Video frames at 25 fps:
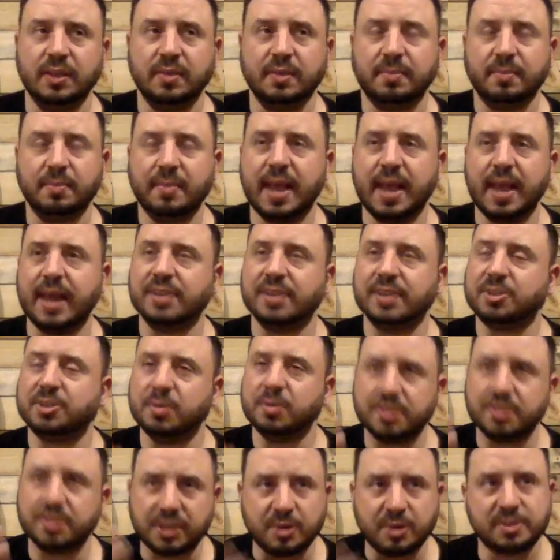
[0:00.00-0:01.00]
Man, as soon
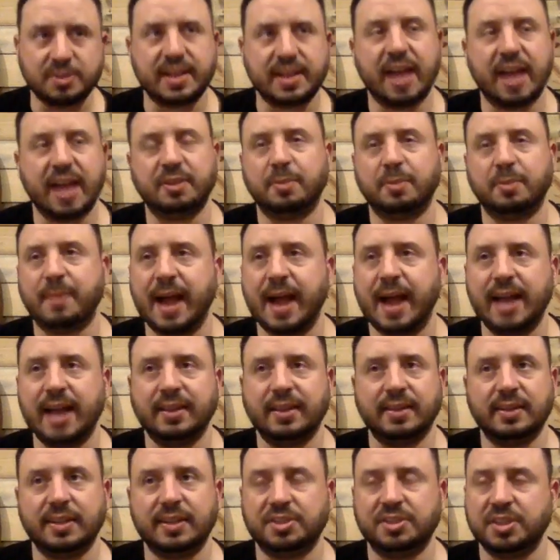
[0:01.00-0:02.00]
as it goes down your
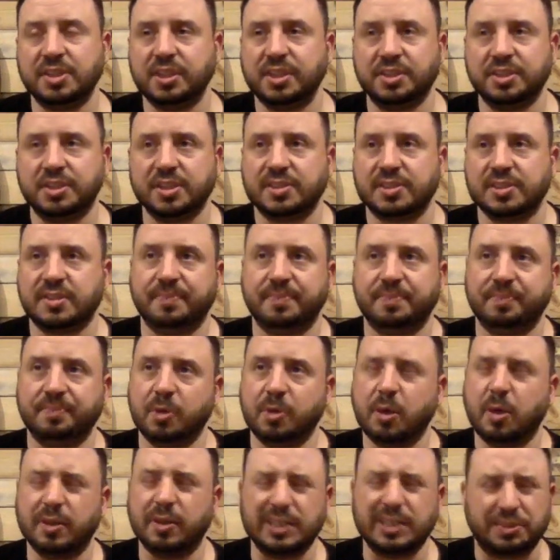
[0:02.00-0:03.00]
palate, it, it just,
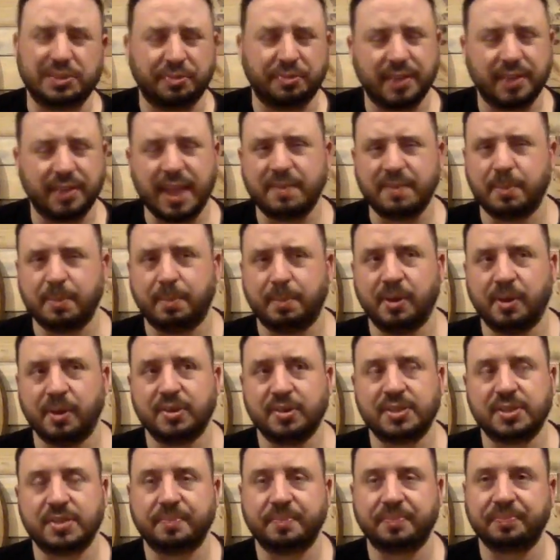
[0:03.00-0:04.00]
all this flavor
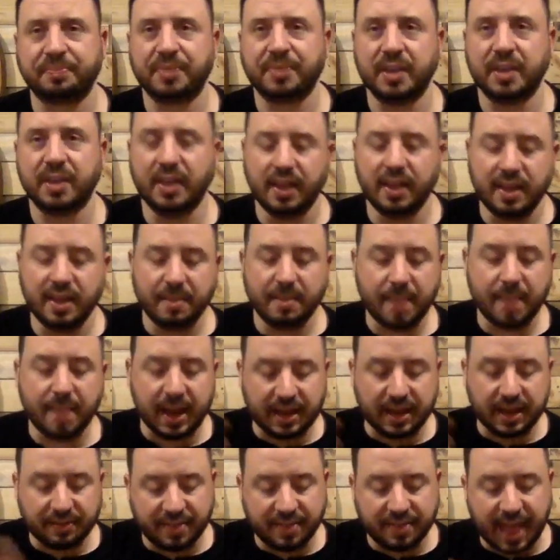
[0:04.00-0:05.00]
burst.
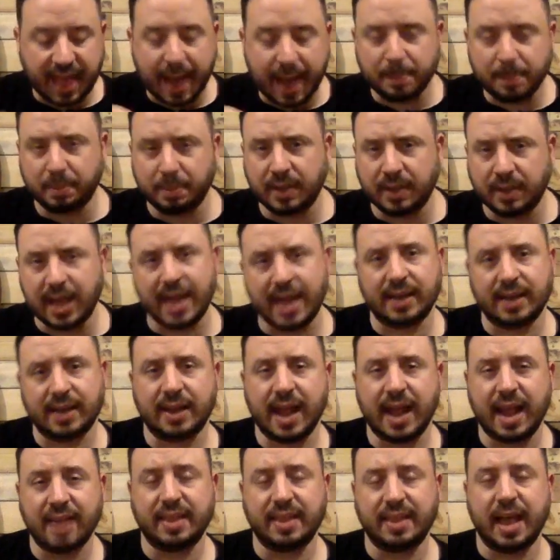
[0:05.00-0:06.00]
Man, if that blend
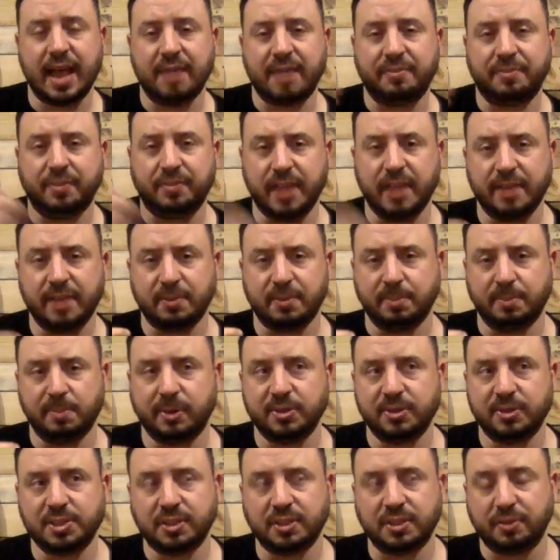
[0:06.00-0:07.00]
had that flavor
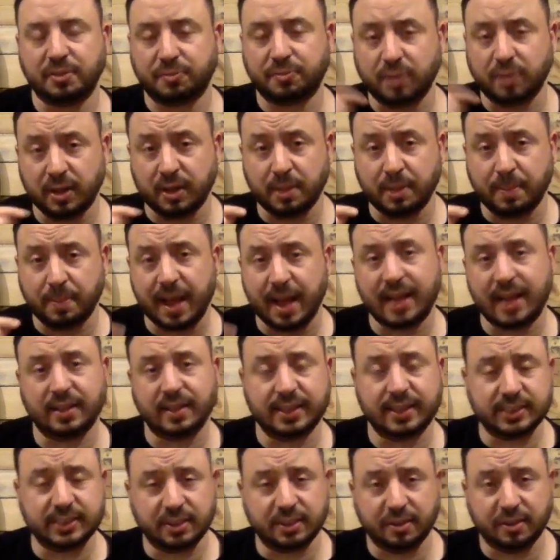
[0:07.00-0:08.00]
burst in the front of the palate,
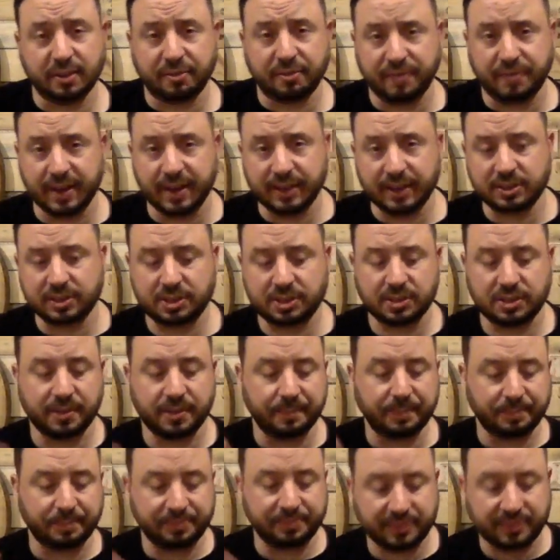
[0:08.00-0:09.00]
like on the finish,
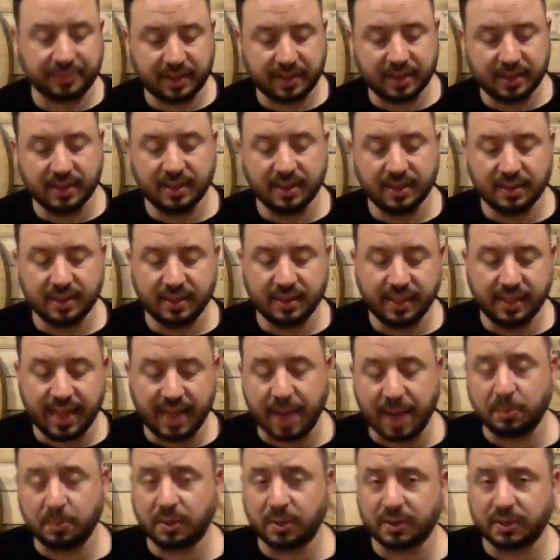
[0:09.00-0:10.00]

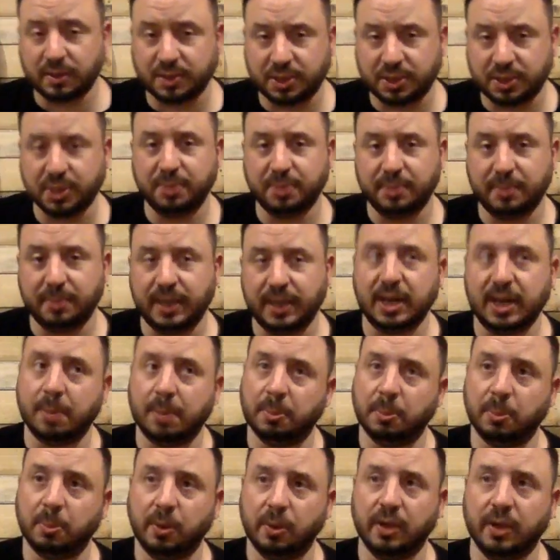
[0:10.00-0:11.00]
that one could be
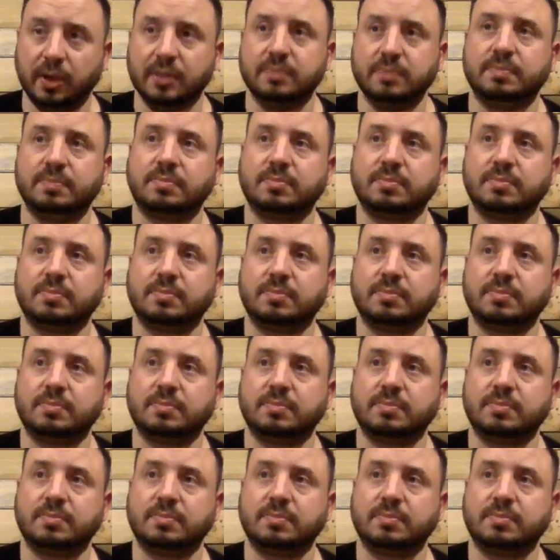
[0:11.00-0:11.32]
number one.